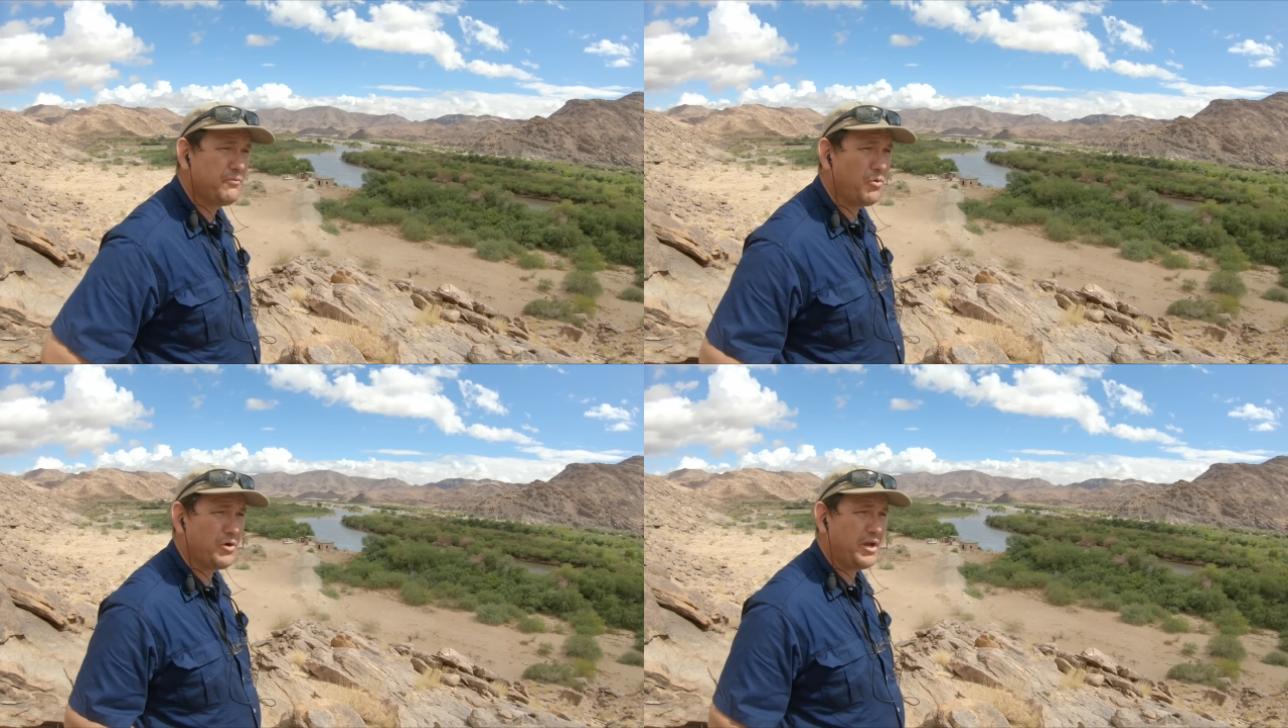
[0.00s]

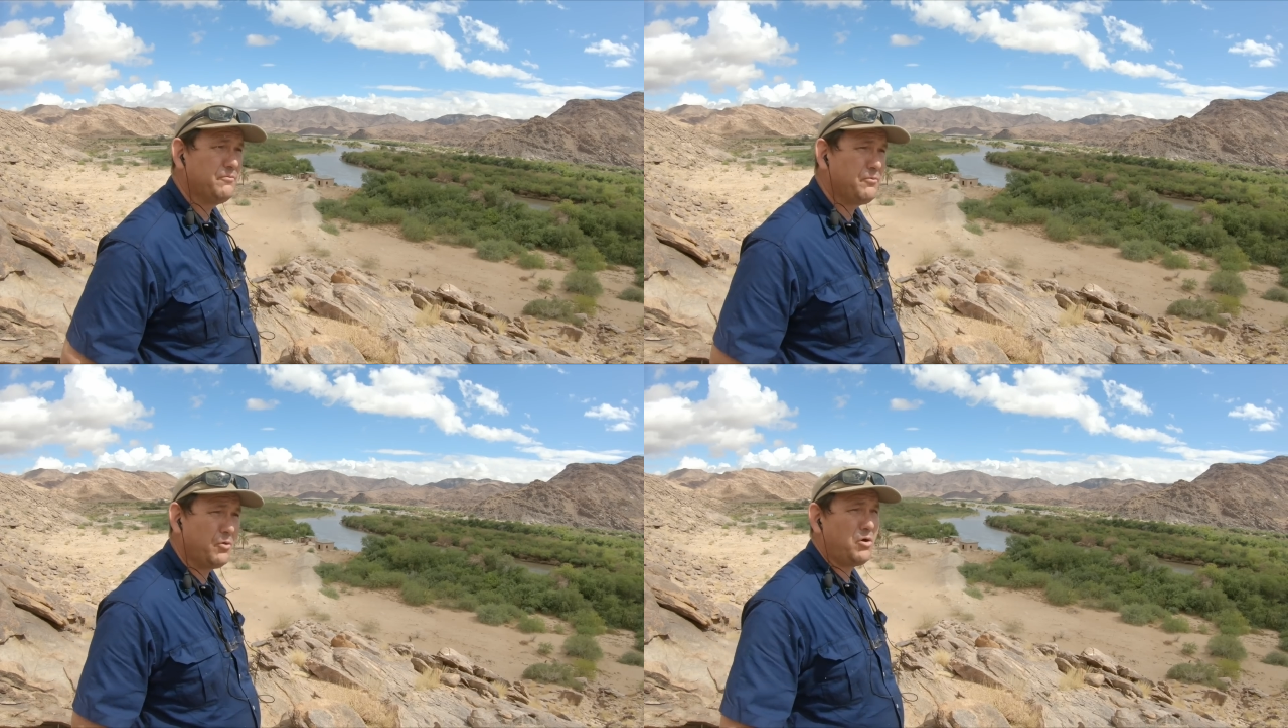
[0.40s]
rain
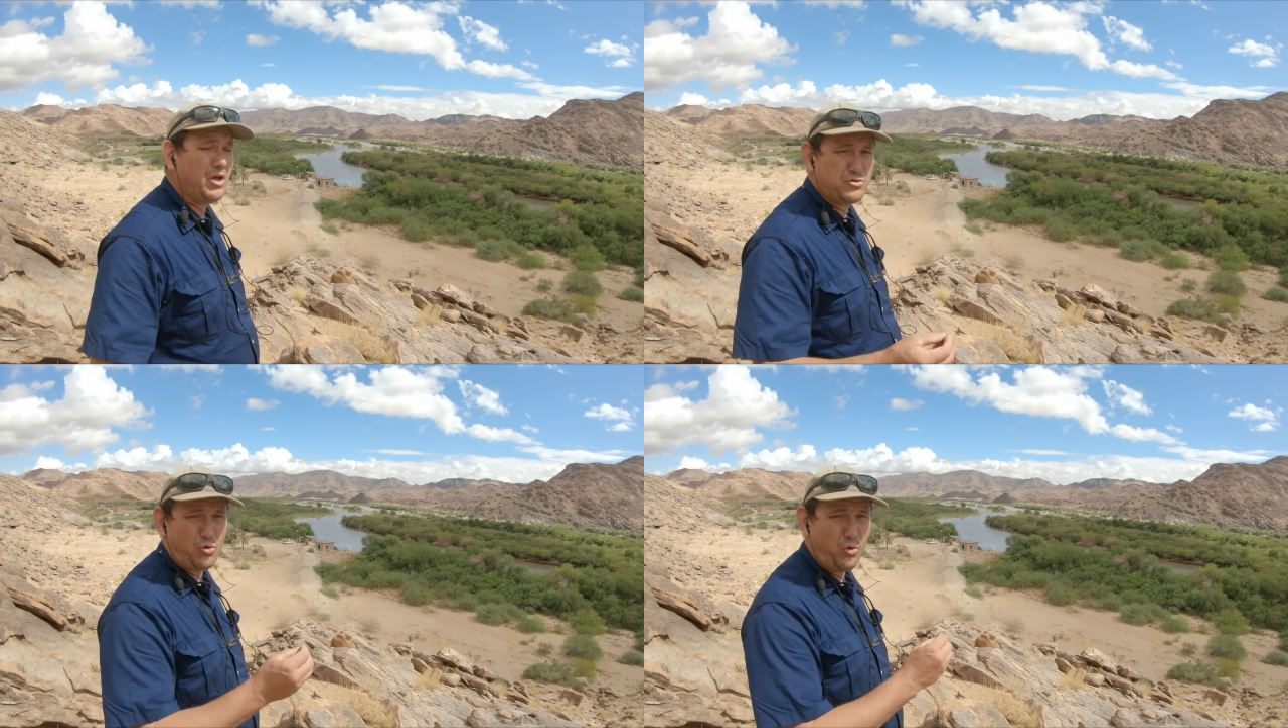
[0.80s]

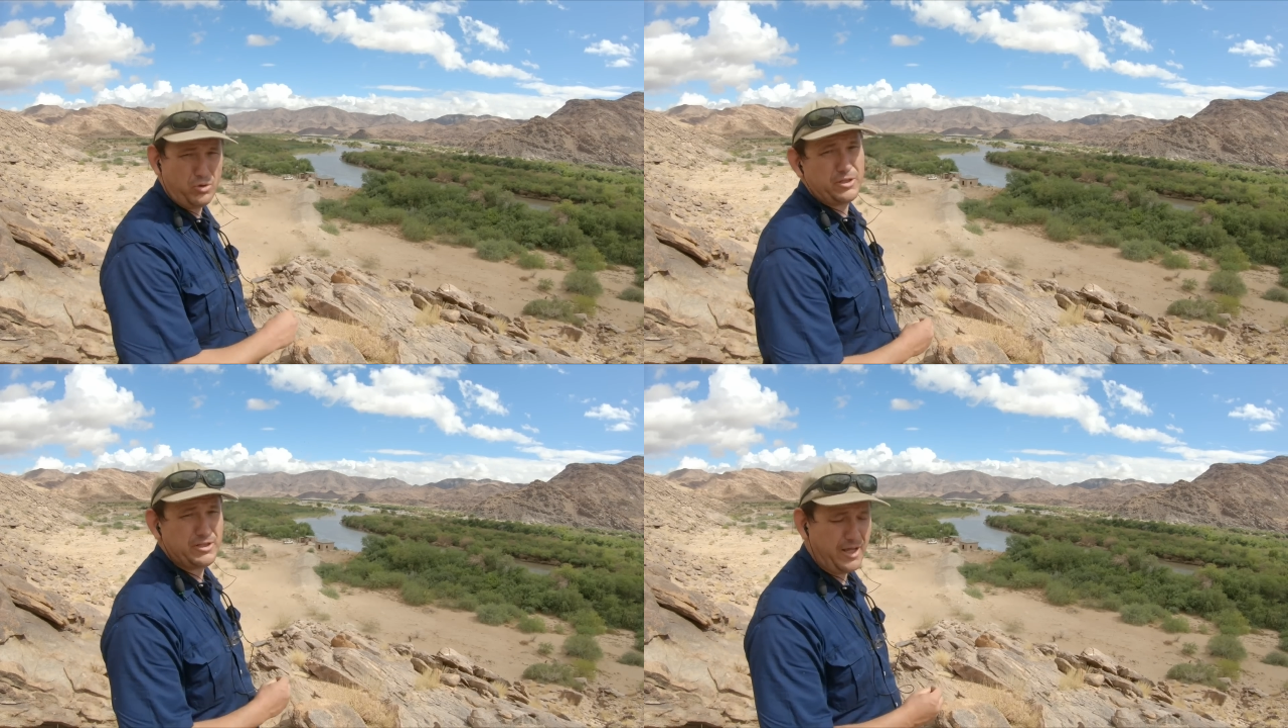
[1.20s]
forecast all
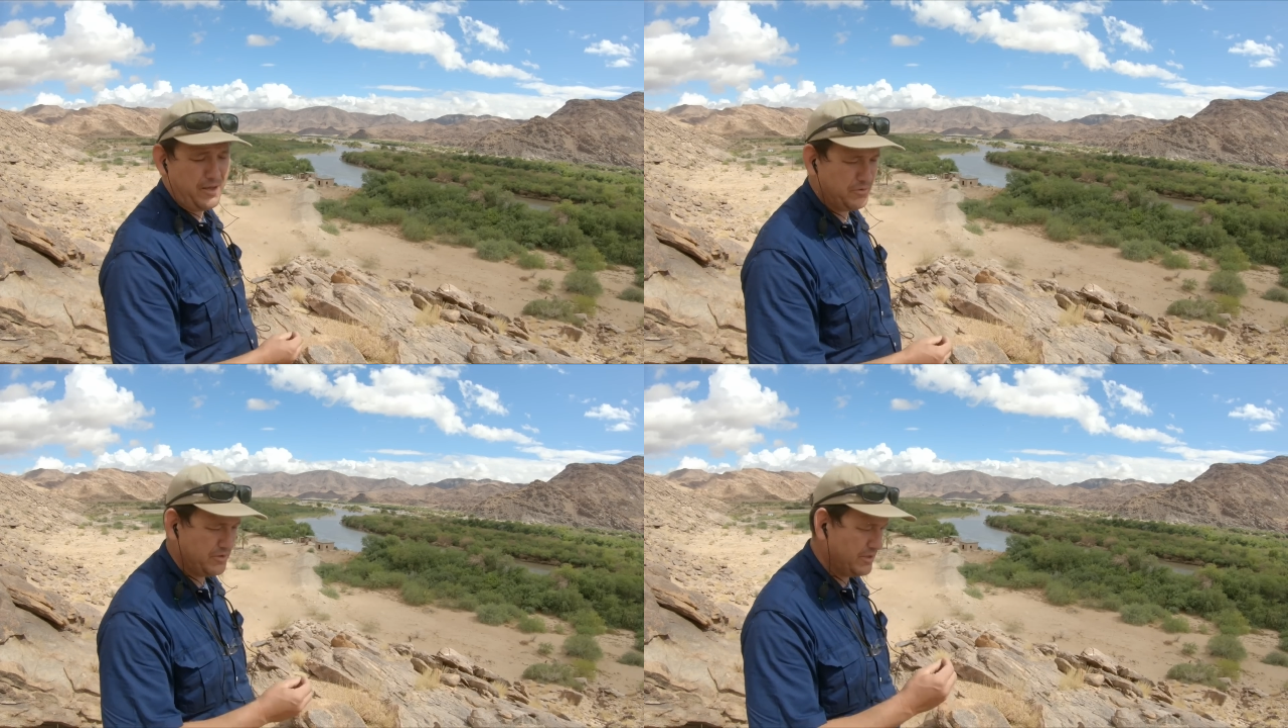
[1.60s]
the
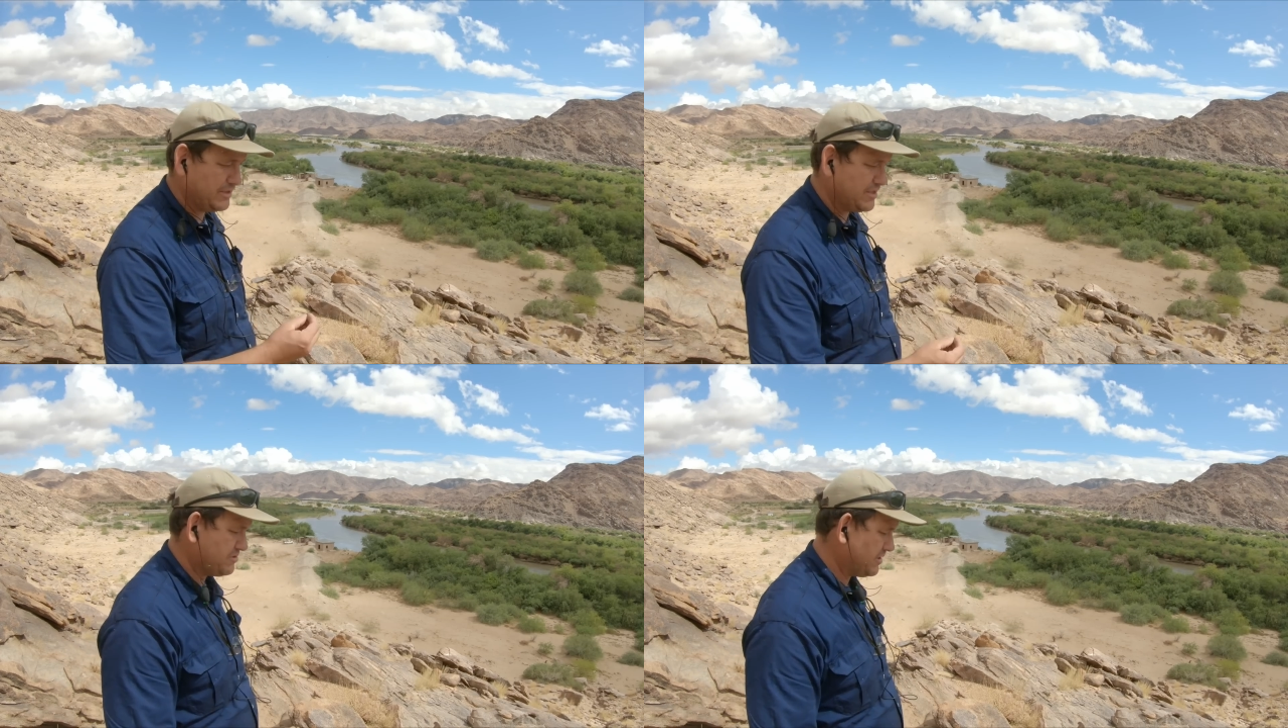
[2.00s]
time and then it
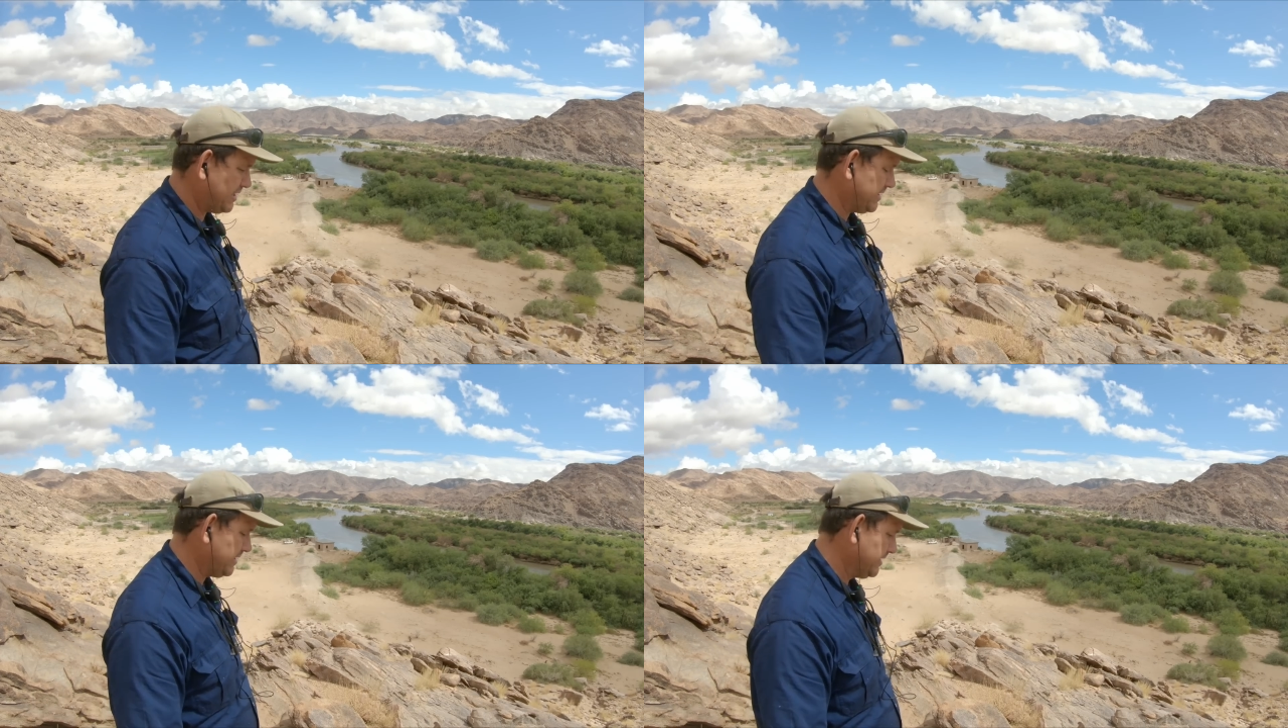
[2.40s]
doesn't
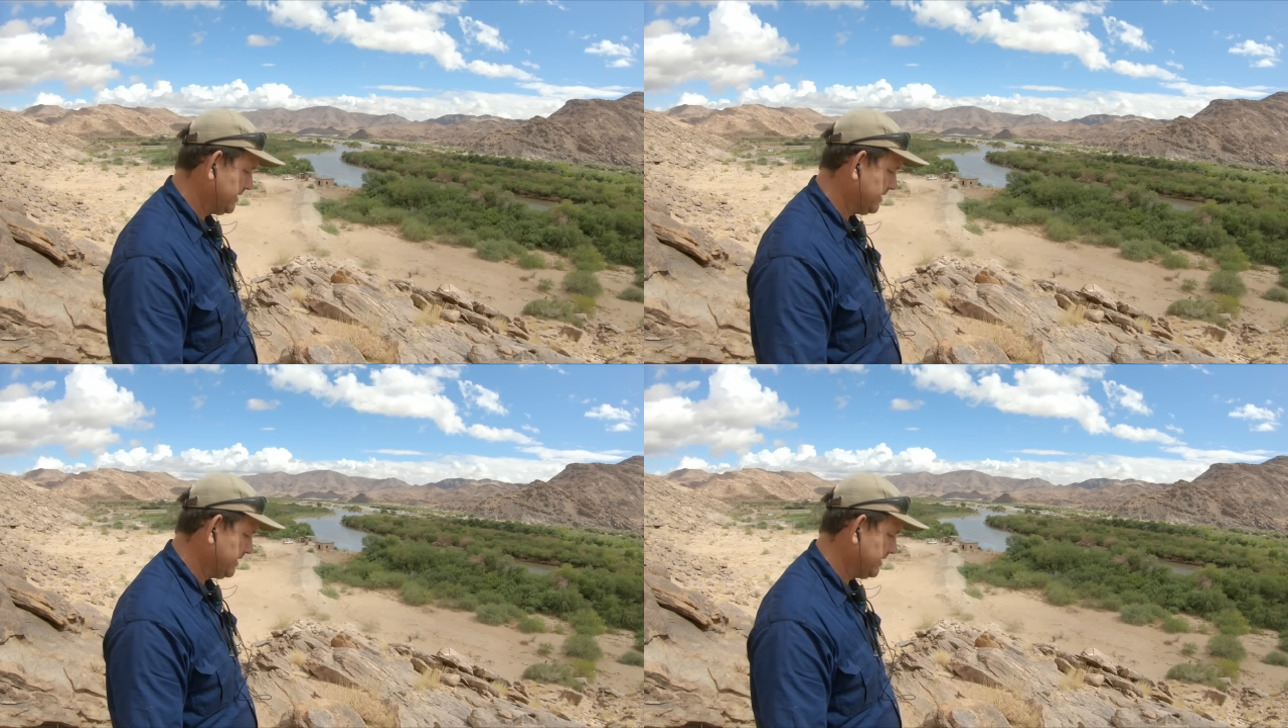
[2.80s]
rain.